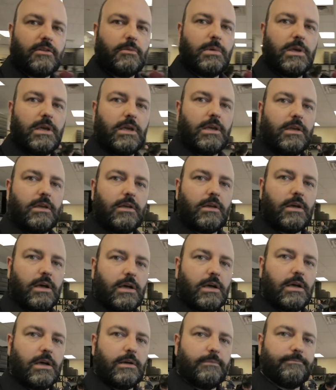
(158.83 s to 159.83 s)
to be
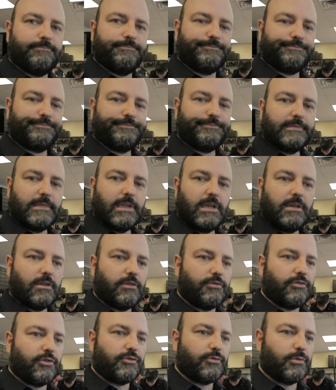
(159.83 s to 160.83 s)
um, the
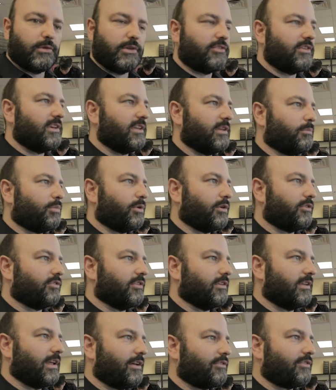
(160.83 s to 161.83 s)
first one to see it in
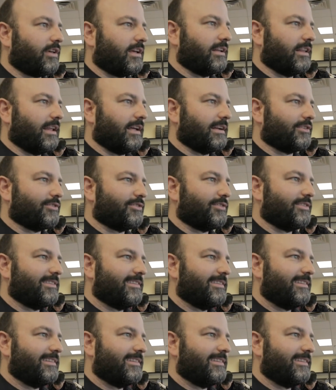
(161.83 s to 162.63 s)
person outside the Letus.